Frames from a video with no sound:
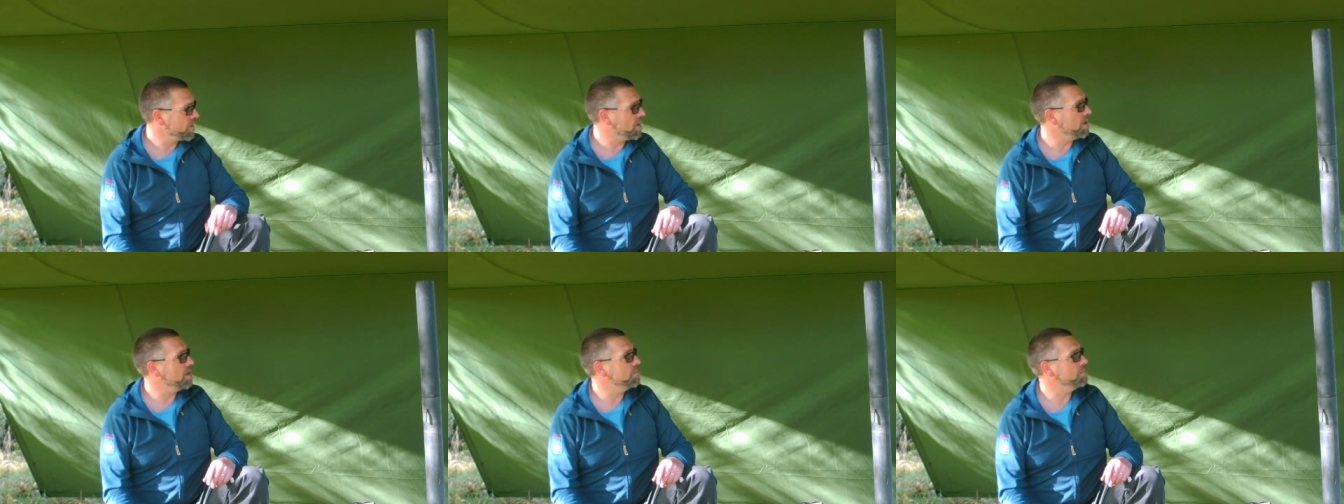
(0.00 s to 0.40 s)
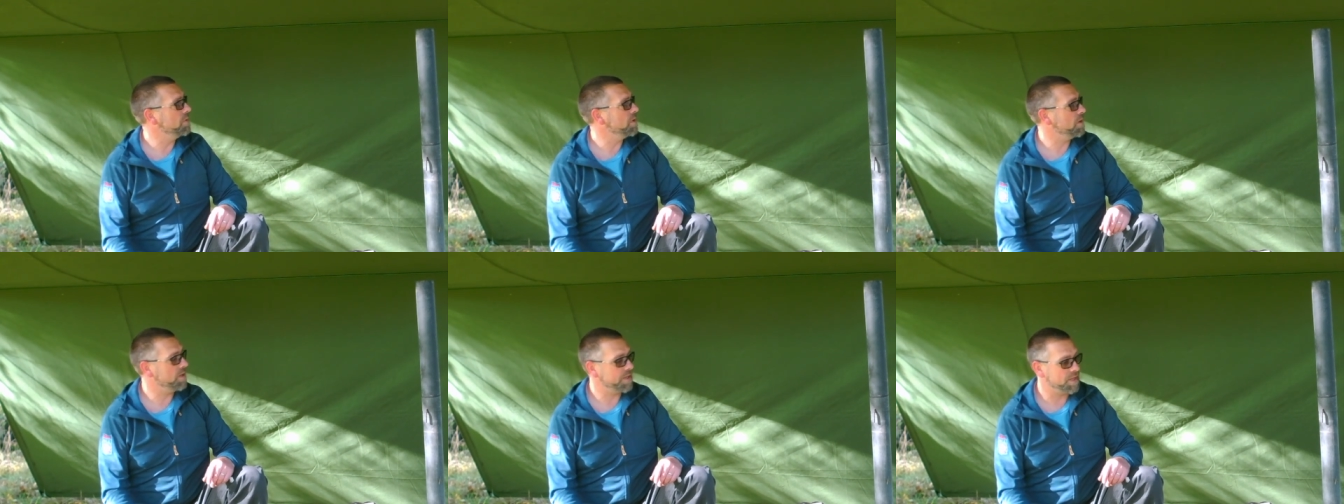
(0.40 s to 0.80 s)

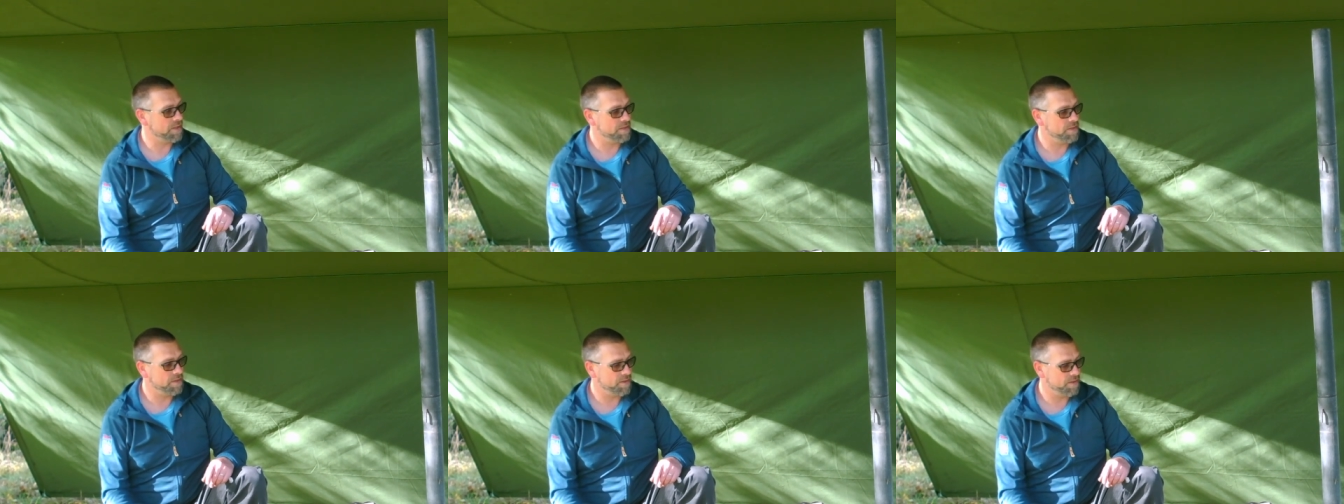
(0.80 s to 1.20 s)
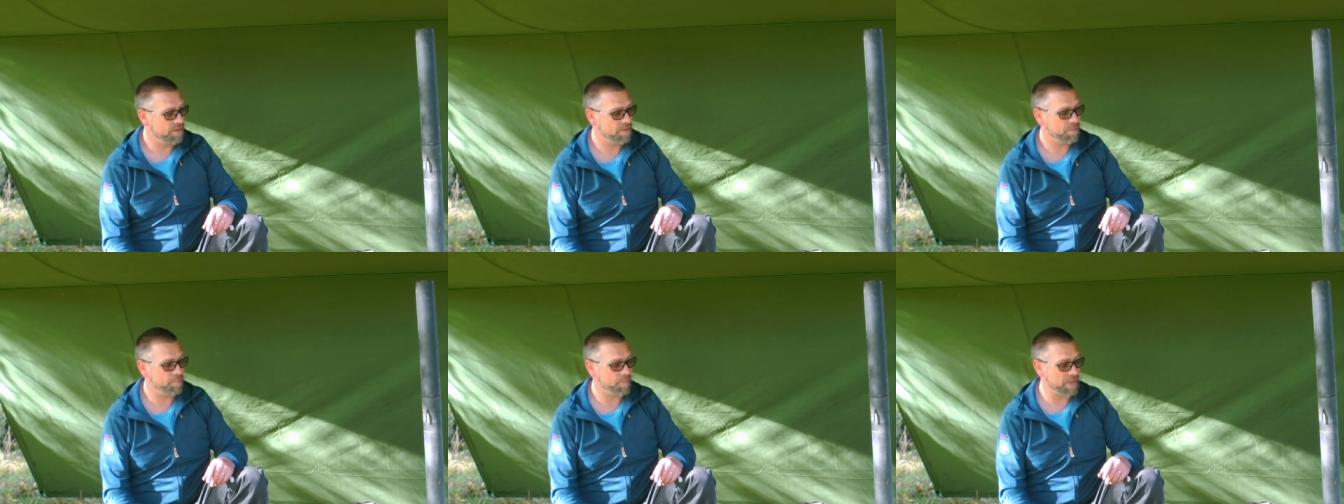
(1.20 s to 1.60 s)
I can
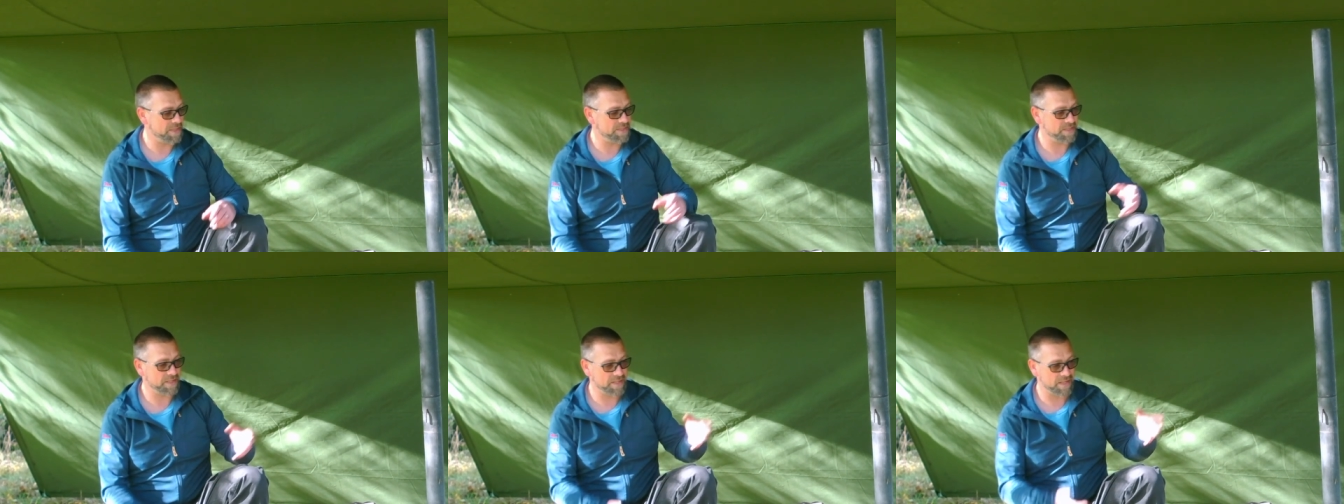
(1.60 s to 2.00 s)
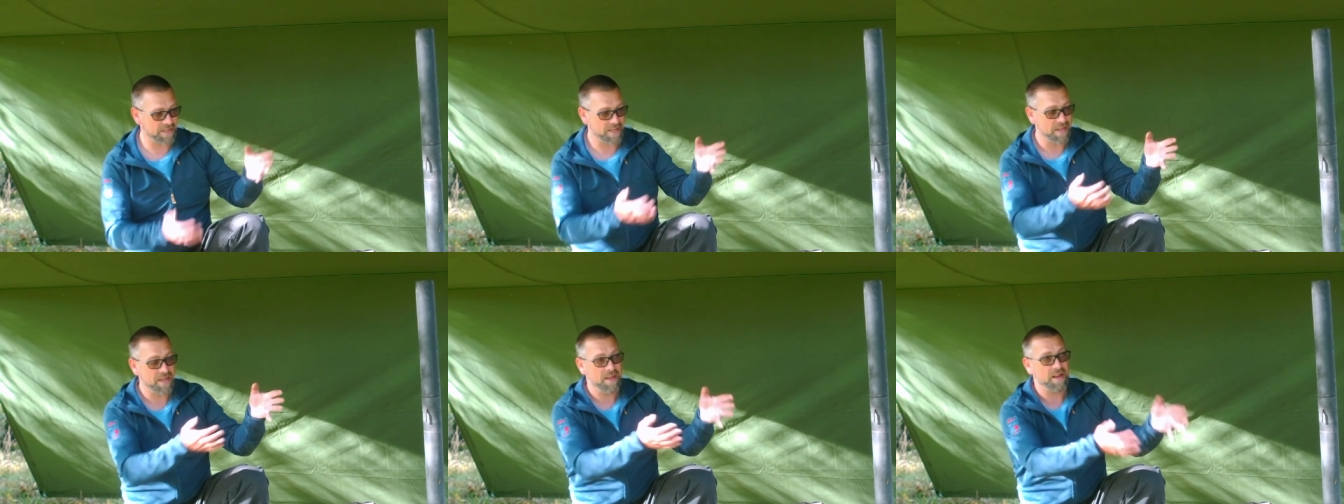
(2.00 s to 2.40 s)

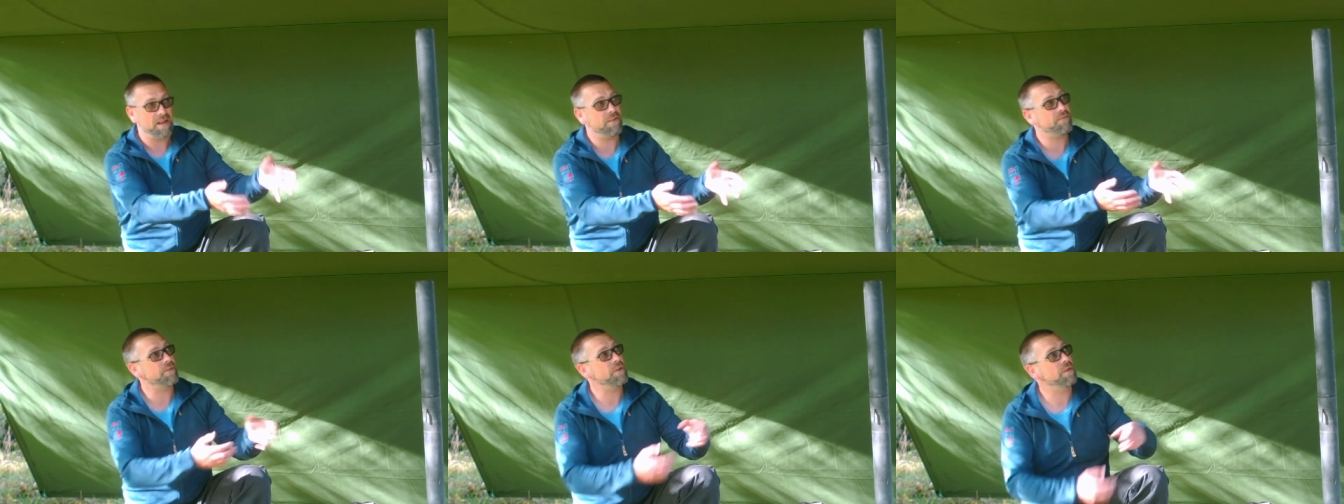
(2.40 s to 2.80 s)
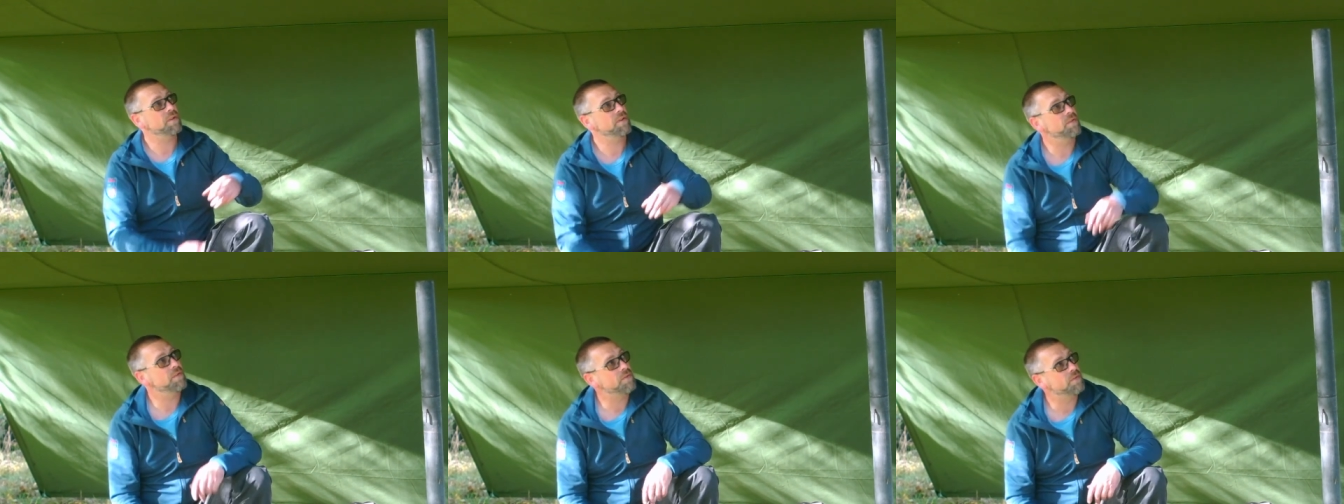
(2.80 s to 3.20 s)
basically have
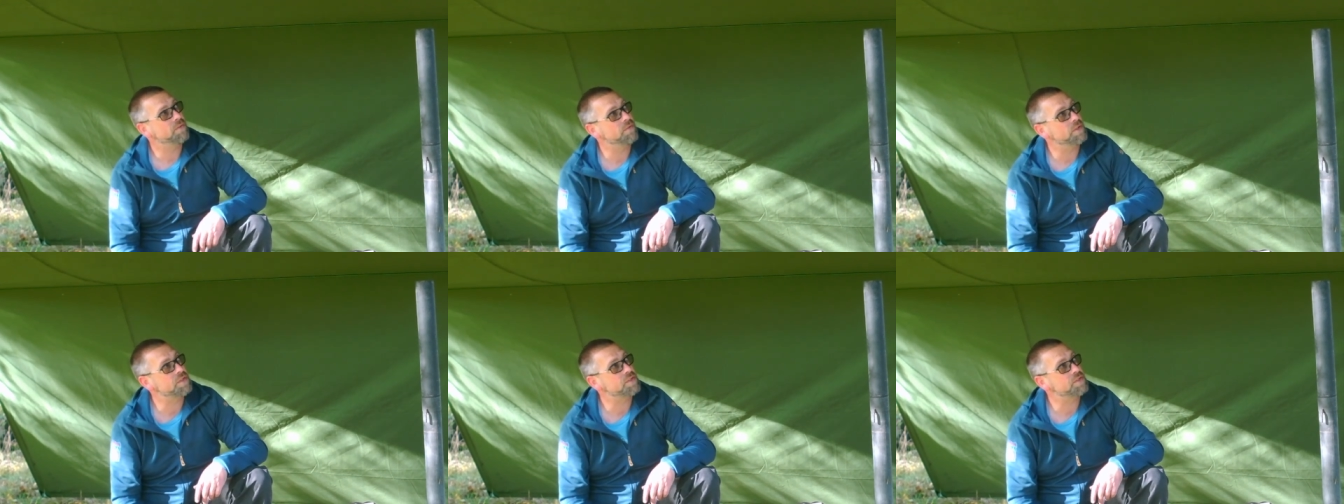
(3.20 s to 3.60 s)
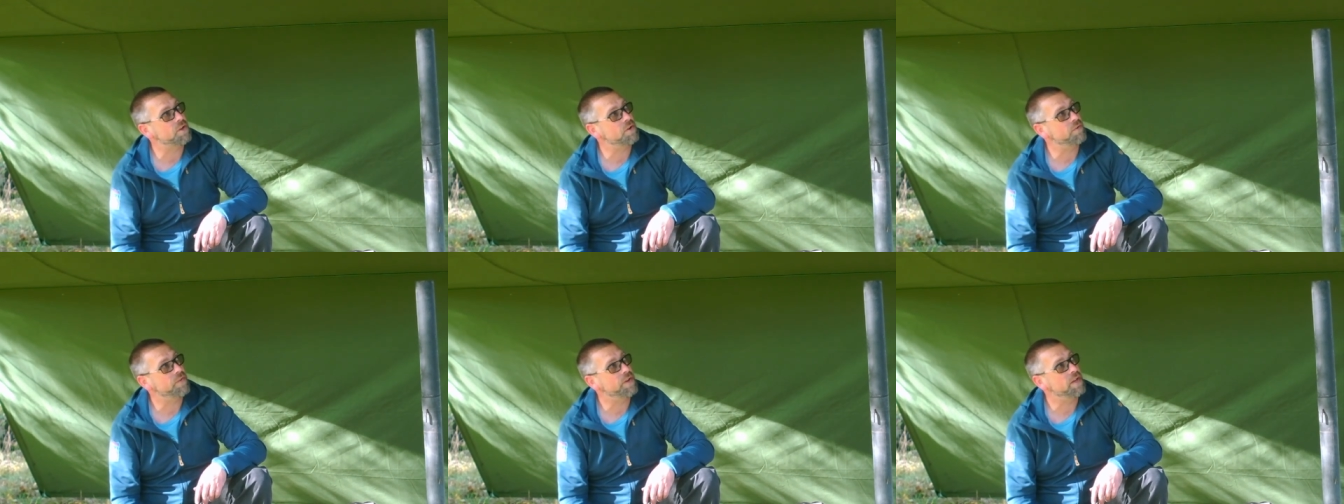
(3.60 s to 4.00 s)
the
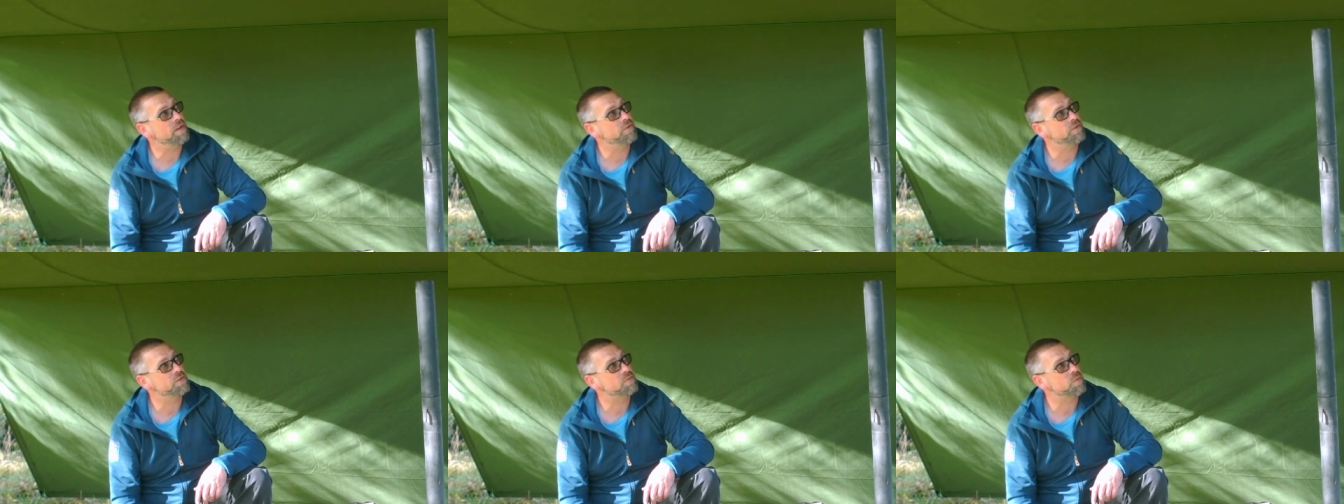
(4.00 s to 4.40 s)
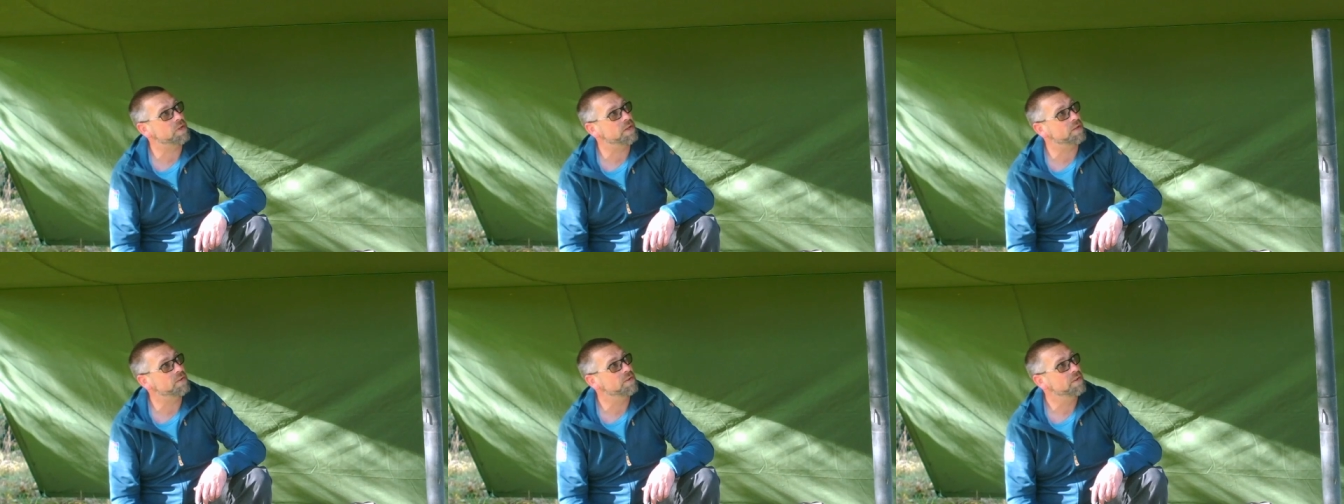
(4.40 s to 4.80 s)
stove here as
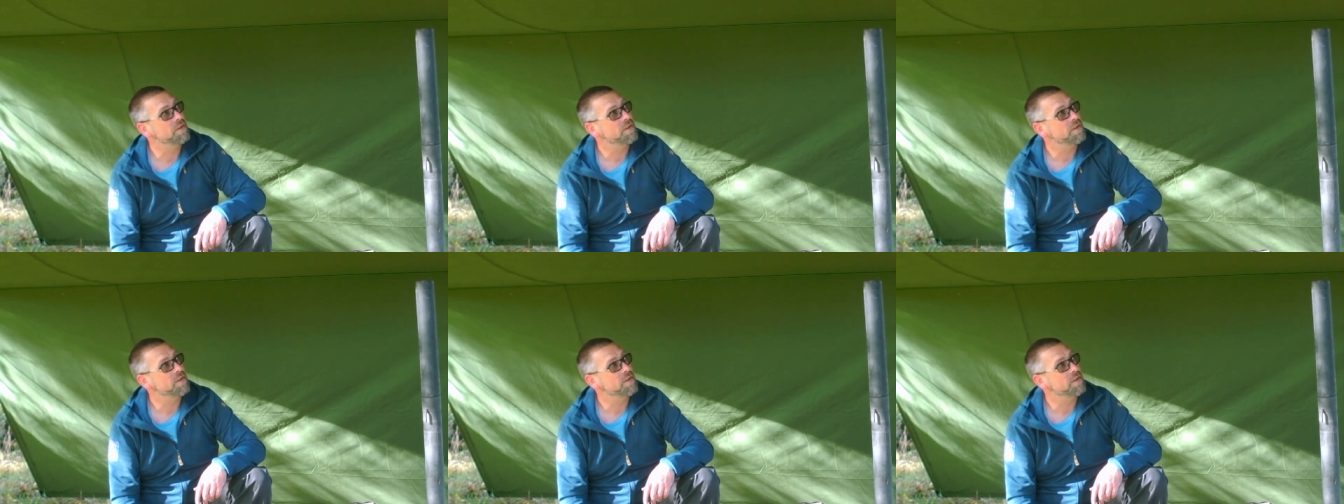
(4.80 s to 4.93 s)
well.